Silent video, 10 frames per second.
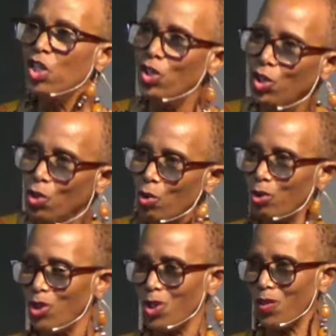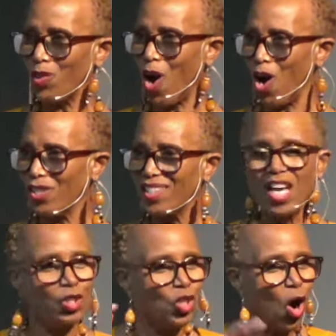Use your thoughts.
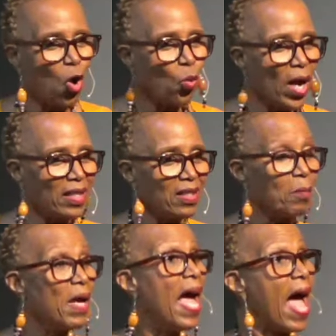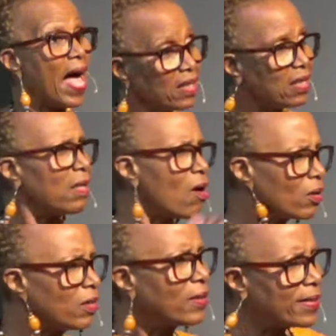Don't waste them. And
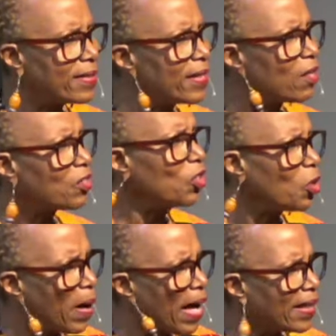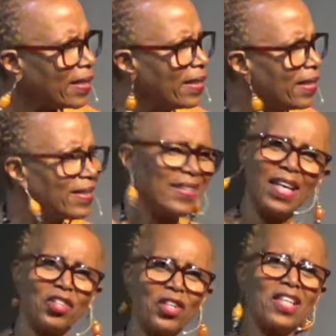talk to the cells of your body.
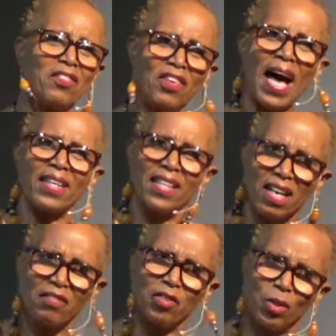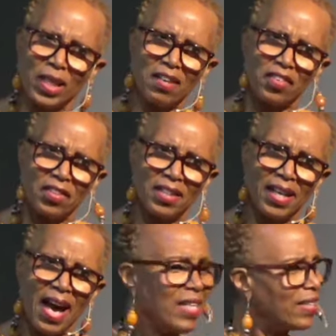Tell your liver, I love you, liver.
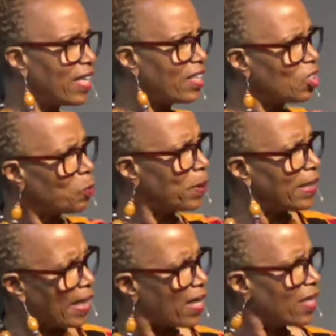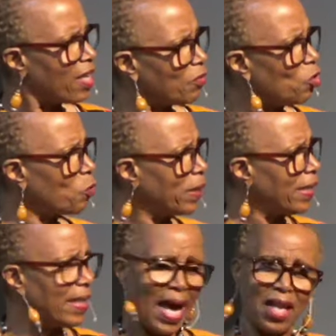Tell your spleen, I love you,
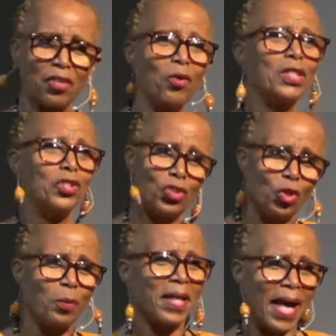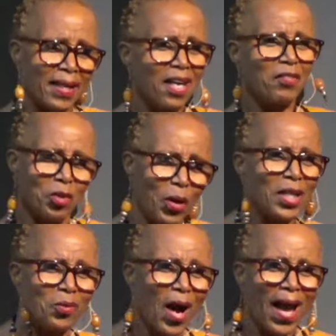spleen. I don't know what you do, but I love you
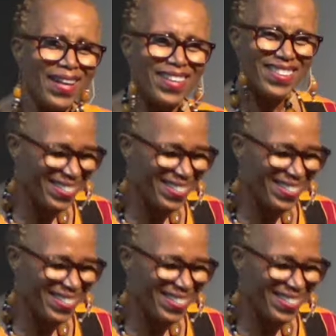anyway.